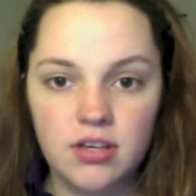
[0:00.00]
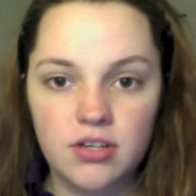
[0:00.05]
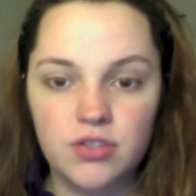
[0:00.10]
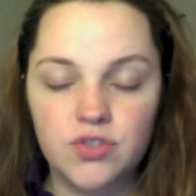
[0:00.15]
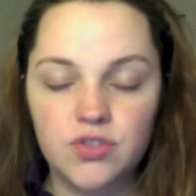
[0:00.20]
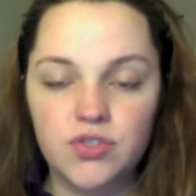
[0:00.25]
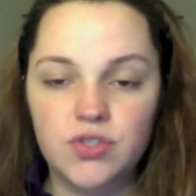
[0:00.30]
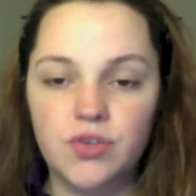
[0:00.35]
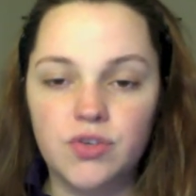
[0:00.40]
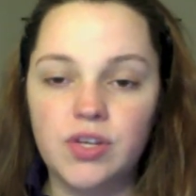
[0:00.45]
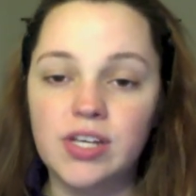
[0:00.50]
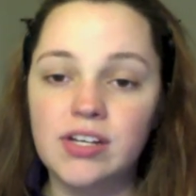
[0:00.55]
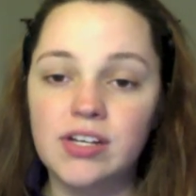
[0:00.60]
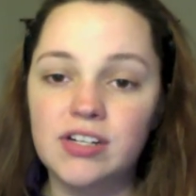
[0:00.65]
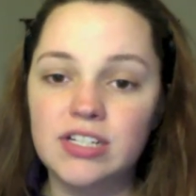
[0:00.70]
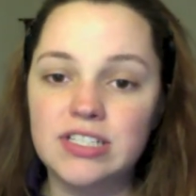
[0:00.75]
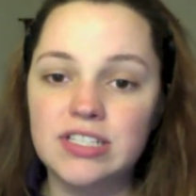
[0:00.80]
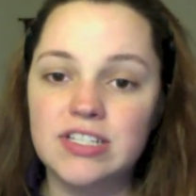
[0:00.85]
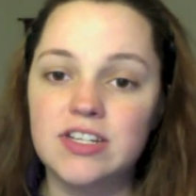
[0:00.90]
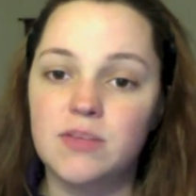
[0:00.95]
So here
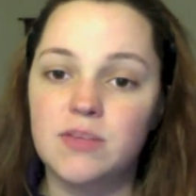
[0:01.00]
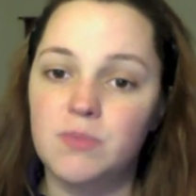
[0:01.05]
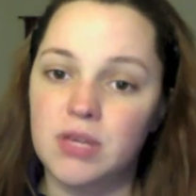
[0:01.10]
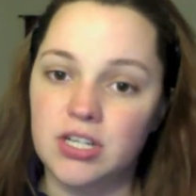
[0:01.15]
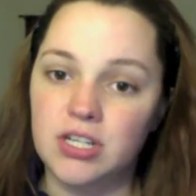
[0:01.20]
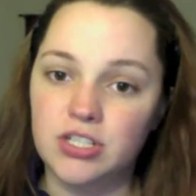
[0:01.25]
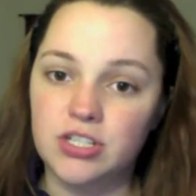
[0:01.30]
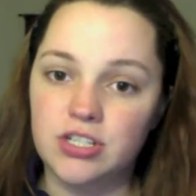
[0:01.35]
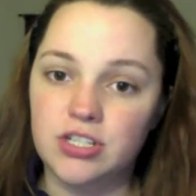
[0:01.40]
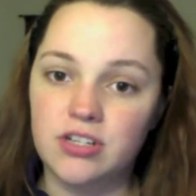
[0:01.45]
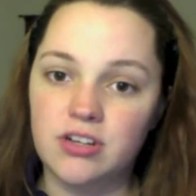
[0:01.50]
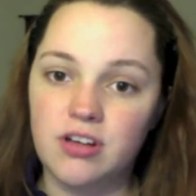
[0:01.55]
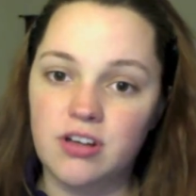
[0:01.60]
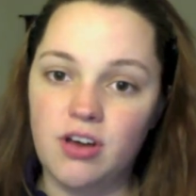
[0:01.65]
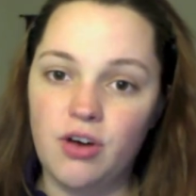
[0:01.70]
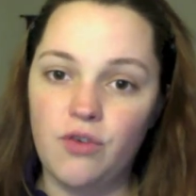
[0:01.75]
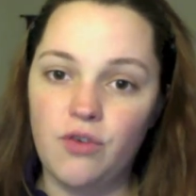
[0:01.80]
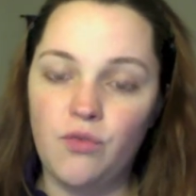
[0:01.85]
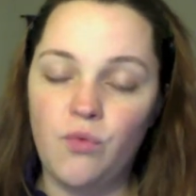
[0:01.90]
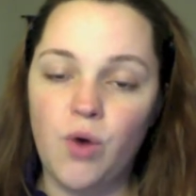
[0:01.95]
is a depiction
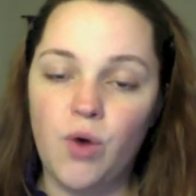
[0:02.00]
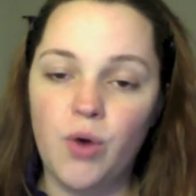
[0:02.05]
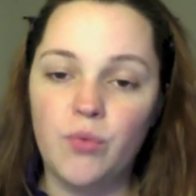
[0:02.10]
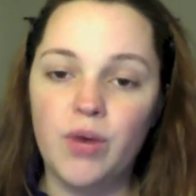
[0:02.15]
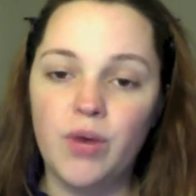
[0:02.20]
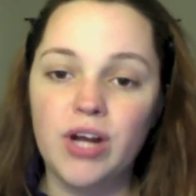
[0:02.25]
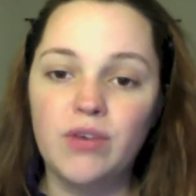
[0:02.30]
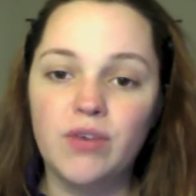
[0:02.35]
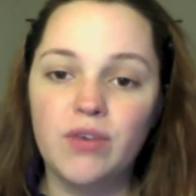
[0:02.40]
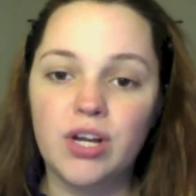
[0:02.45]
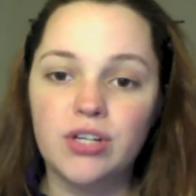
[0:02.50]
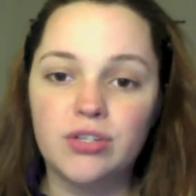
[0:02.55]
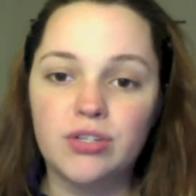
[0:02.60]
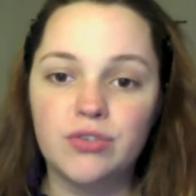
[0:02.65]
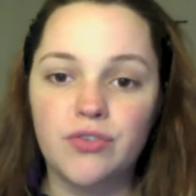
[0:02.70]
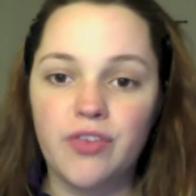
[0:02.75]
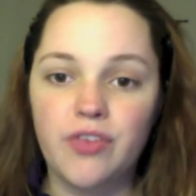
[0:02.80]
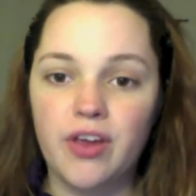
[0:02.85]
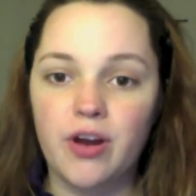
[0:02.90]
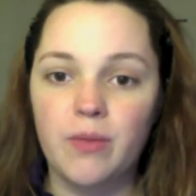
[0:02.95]
of what
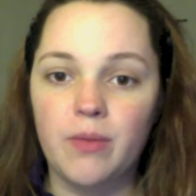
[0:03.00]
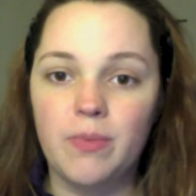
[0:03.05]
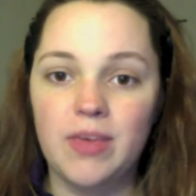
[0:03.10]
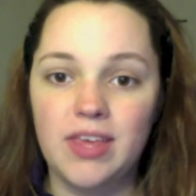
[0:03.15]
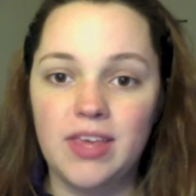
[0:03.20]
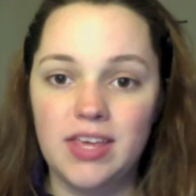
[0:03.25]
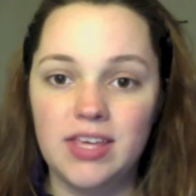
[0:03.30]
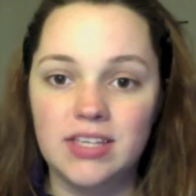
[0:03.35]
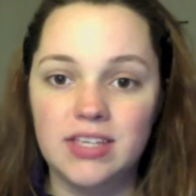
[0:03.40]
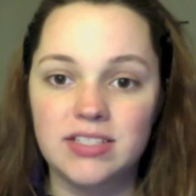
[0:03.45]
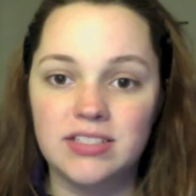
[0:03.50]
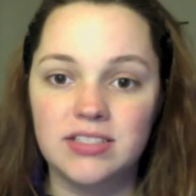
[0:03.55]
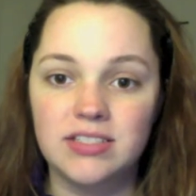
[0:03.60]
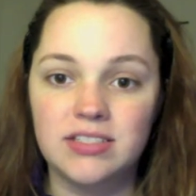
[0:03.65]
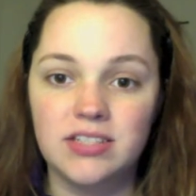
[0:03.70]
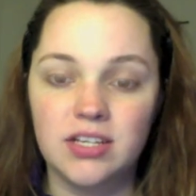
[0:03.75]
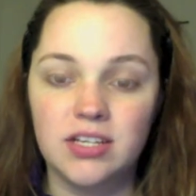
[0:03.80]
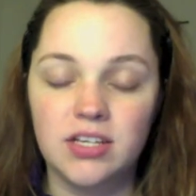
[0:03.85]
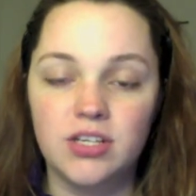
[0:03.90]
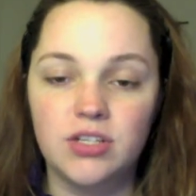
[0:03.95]
recreational therapy is
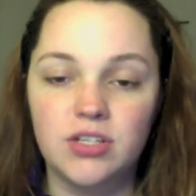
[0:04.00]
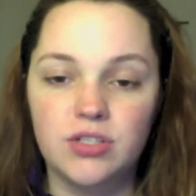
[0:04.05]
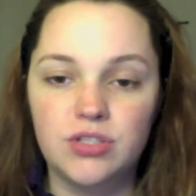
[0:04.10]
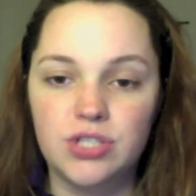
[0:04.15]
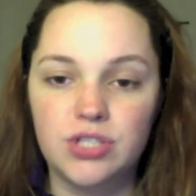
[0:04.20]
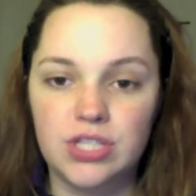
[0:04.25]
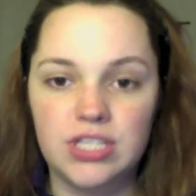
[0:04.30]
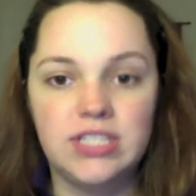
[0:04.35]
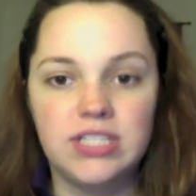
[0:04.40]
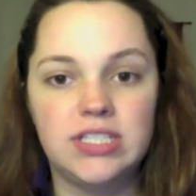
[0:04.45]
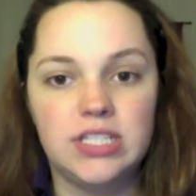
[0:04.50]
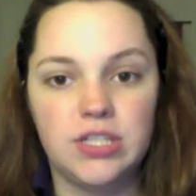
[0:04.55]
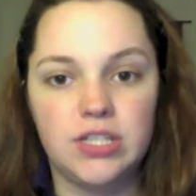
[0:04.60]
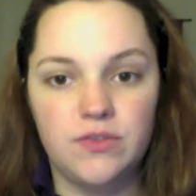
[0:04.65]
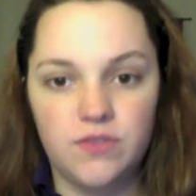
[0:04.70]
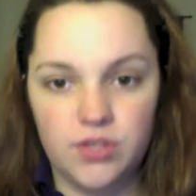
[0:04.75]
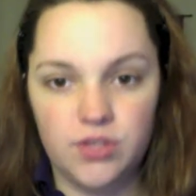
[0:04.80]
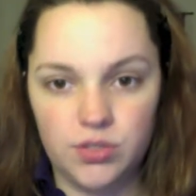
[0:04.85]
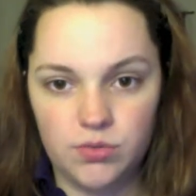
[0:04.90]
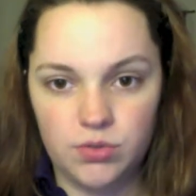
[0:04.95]
to these
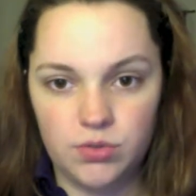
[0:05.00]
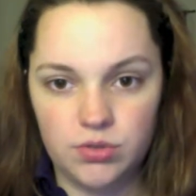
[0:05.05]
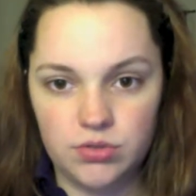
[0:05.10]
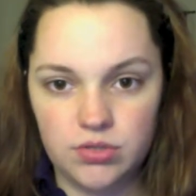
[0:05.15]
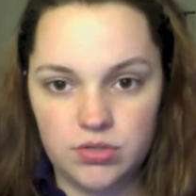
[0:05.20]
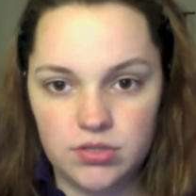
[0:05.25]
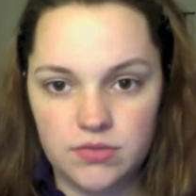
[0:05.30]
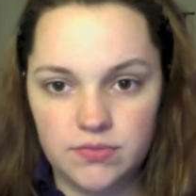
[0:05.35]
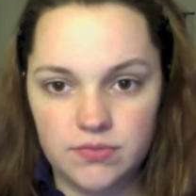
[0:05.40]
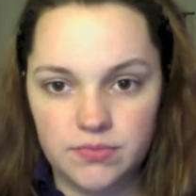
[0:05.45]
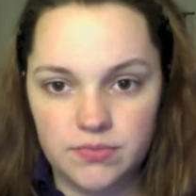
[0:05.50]
individuals.